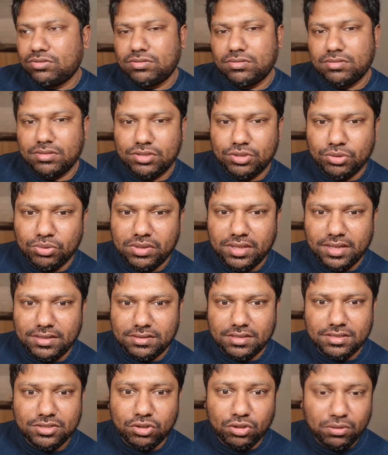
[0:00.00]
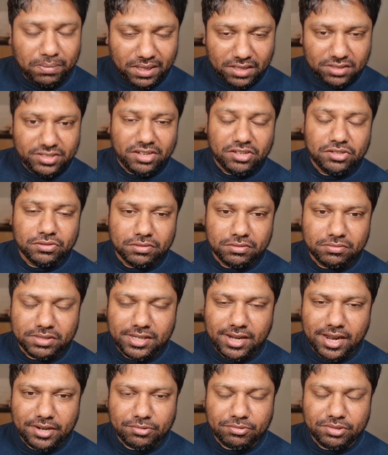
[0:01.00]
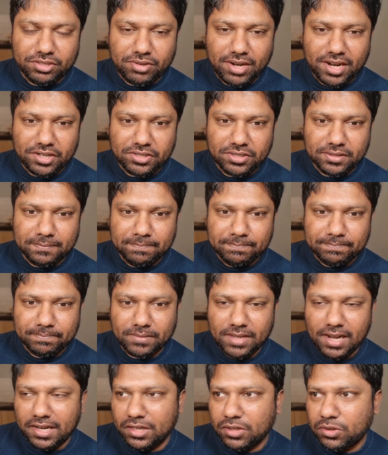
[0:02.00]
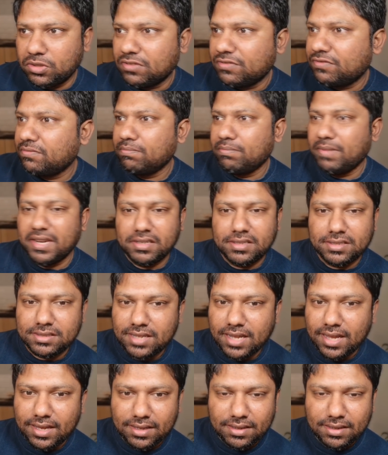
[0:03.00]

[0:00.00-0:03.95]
Two things. This could be a genuine retraction, and he could have meant to say